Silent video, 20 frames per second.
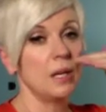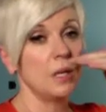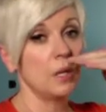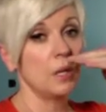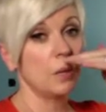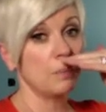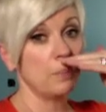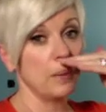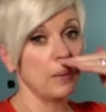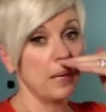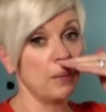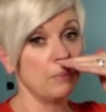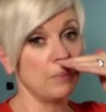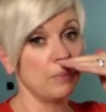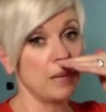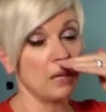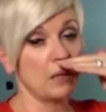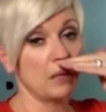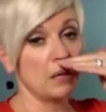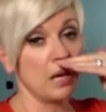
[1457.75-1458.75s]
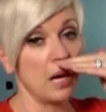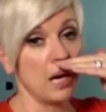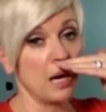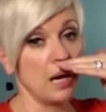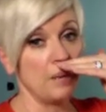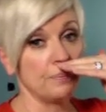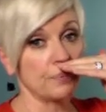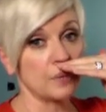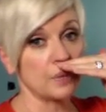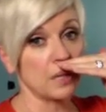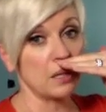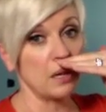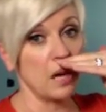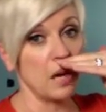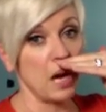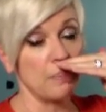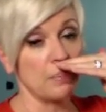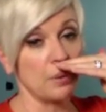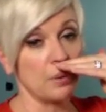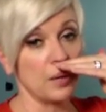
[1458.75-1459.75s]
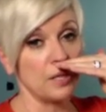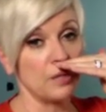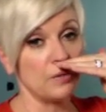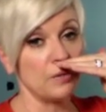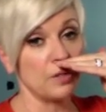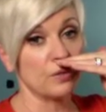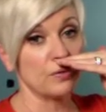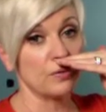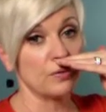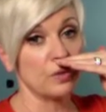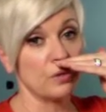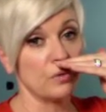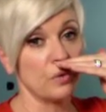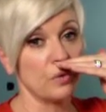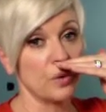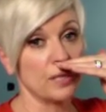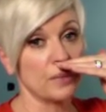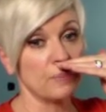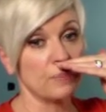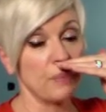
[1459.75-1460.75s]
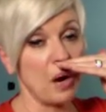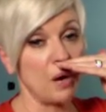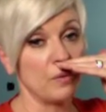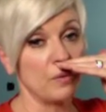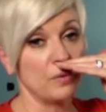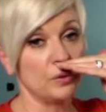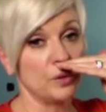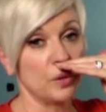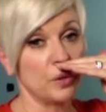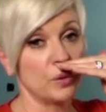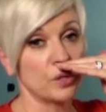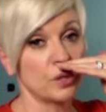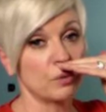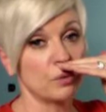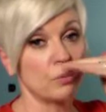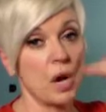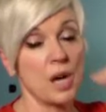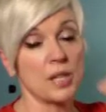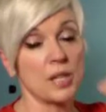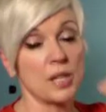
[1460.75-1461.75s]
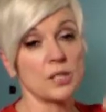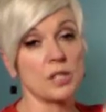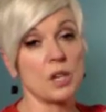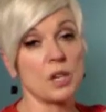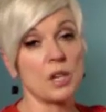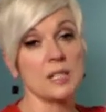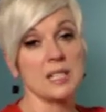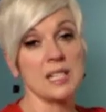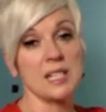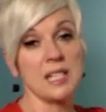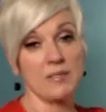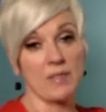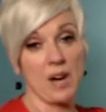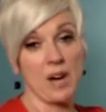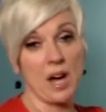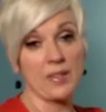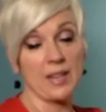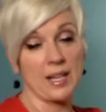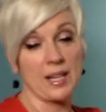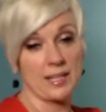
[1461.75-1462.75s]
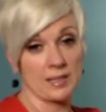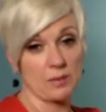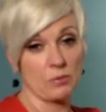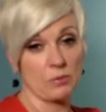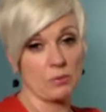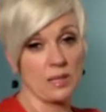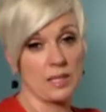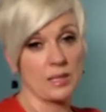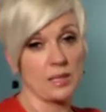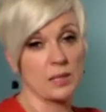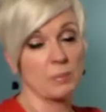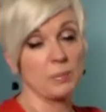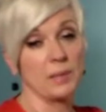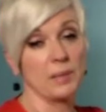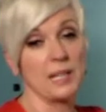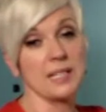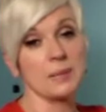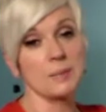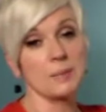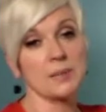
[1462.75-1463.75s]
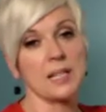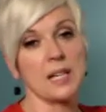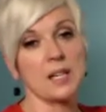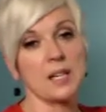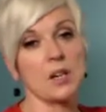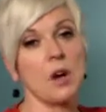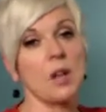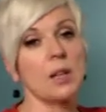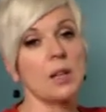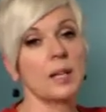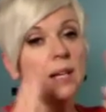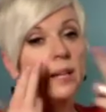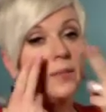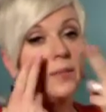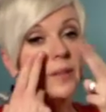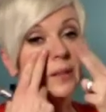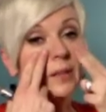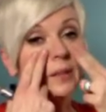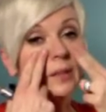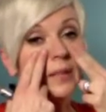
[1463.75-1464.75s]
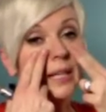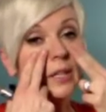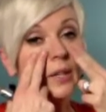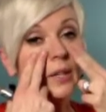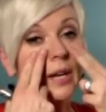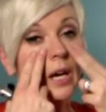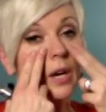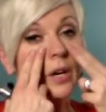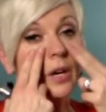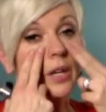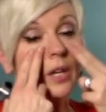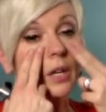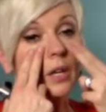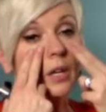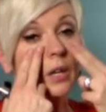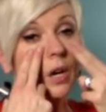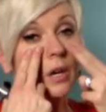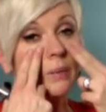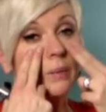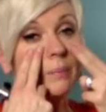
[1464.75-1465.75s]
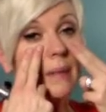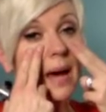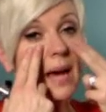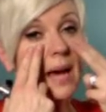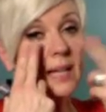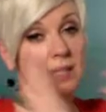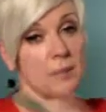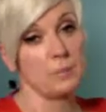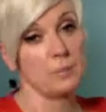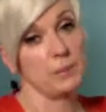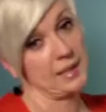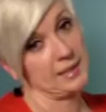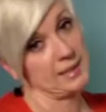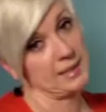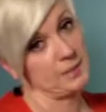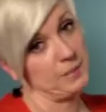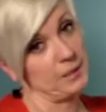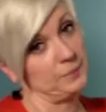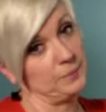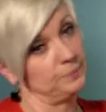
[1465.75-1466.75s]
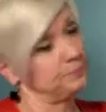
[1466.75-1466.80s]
Your big upper end of your full voice powerful notes are rock star diva. That's the placements I call it. And then the lighter area are in mask placement.